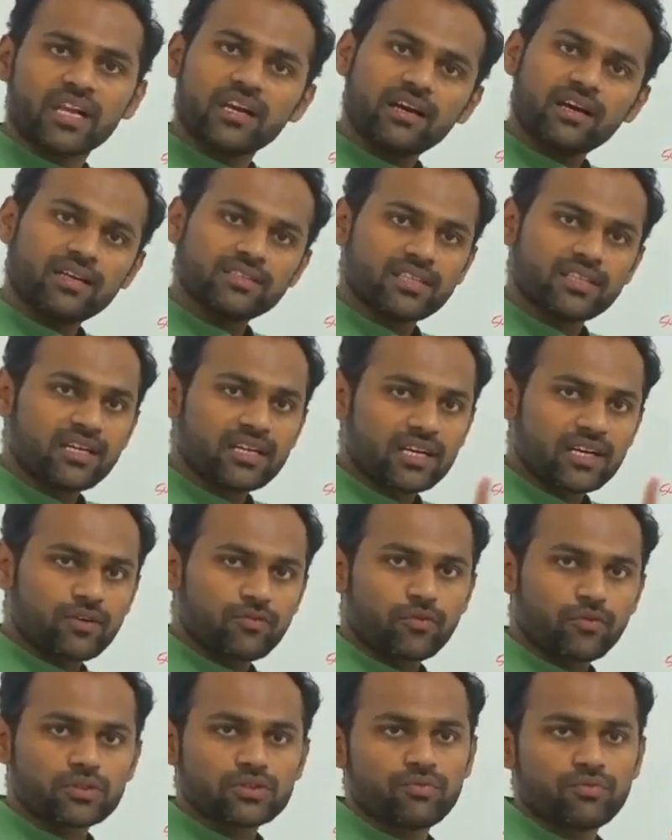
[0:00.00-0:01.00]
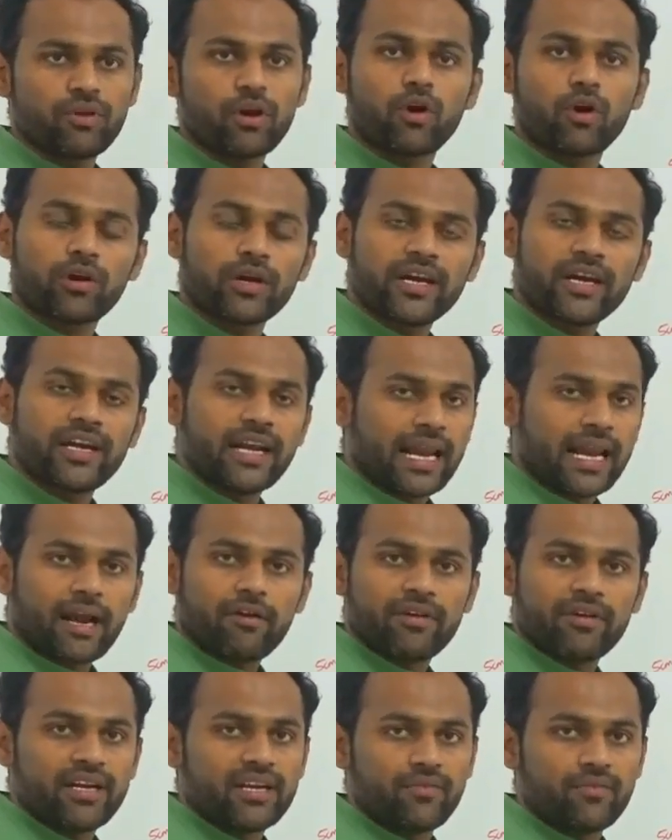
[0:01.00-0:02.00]
Resultant force we already
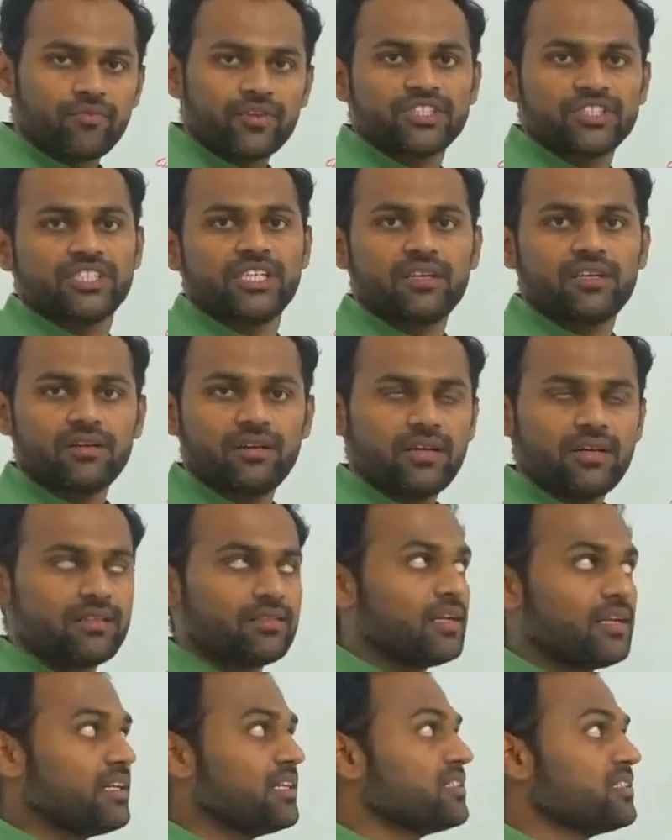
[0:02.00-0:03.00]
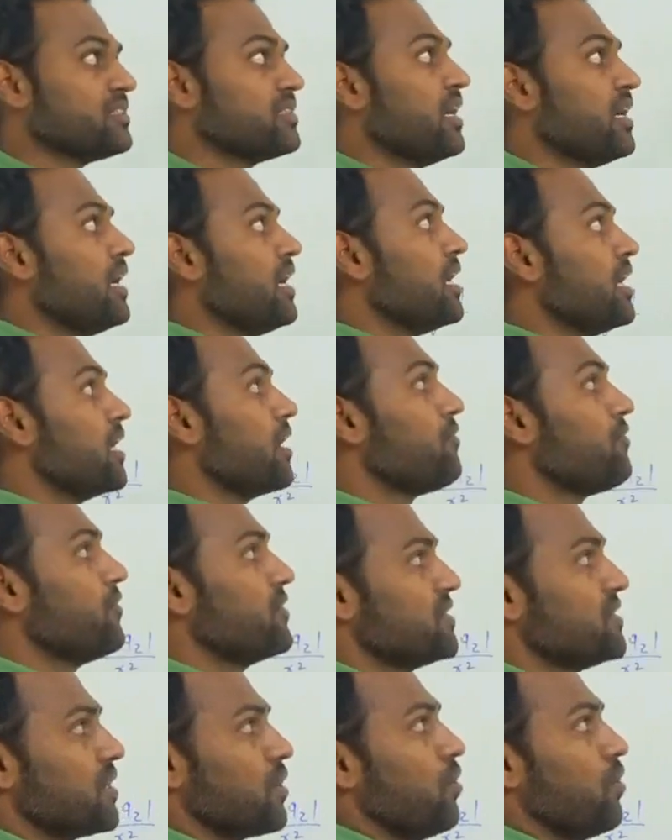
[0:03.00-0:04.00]
derived it in first year, that is F
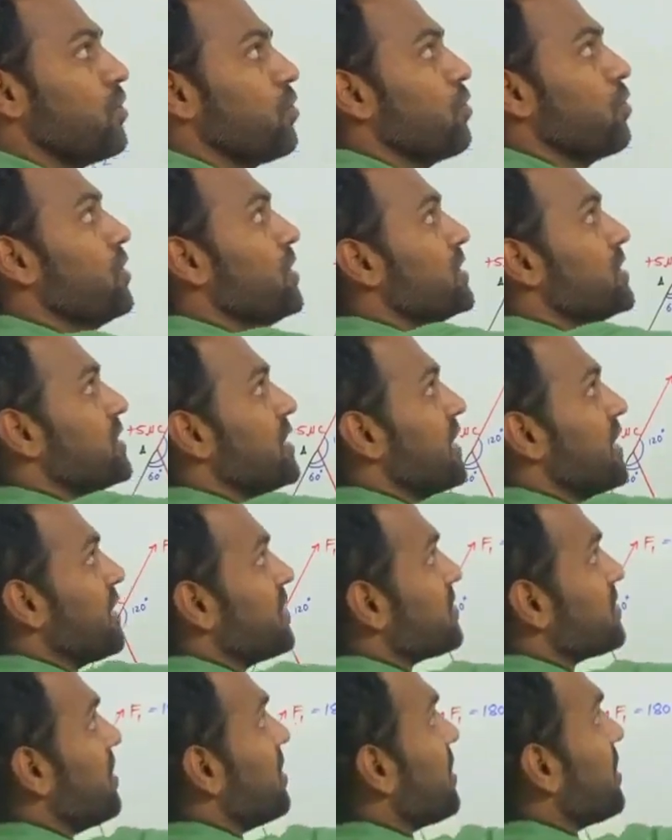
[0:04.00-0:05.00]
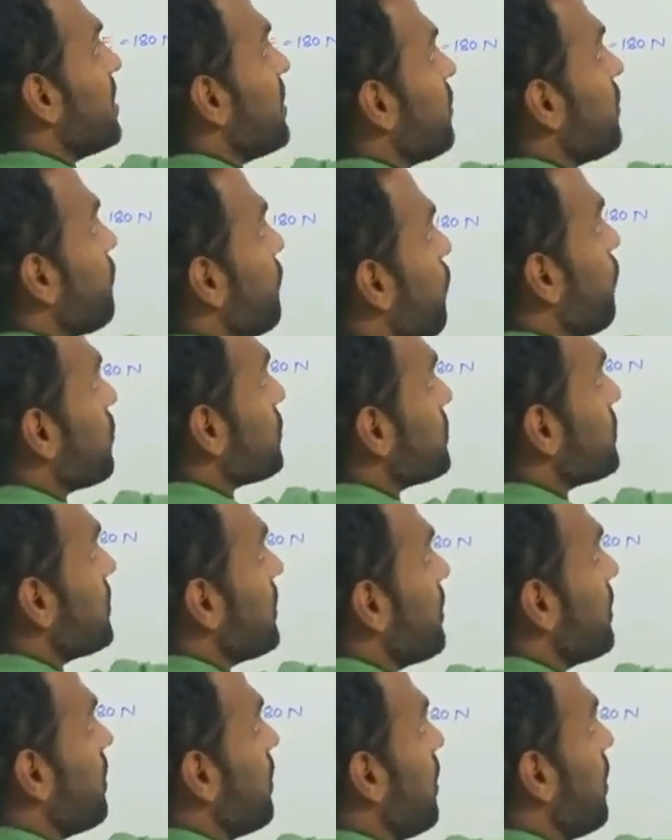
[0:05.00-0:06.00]
is equal to, see, resultant force
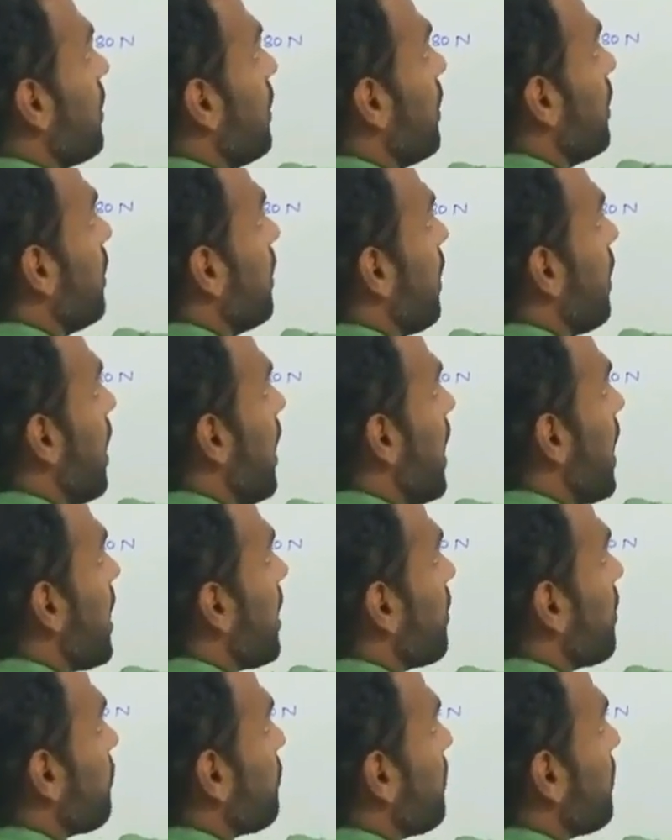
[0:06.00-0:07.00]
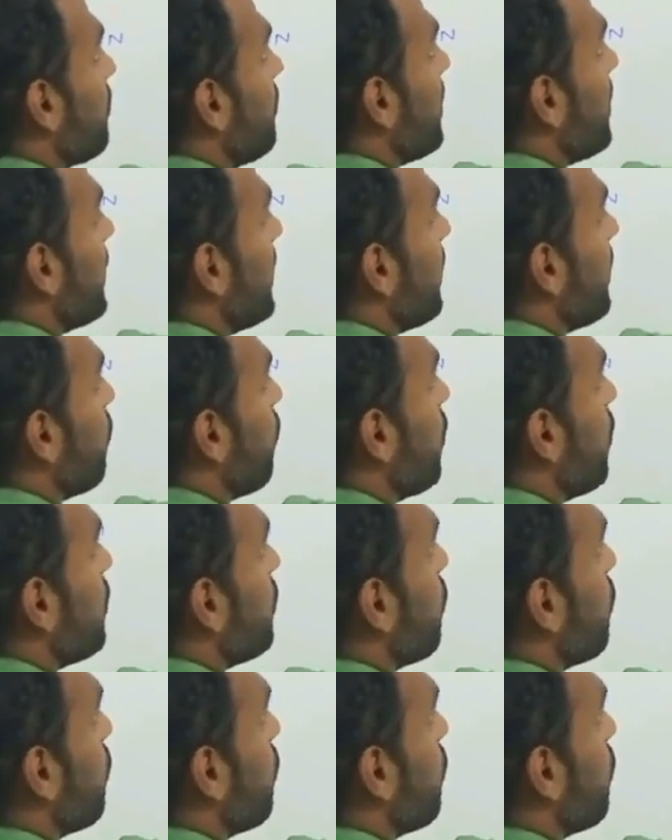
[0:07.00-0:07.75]
R will be equal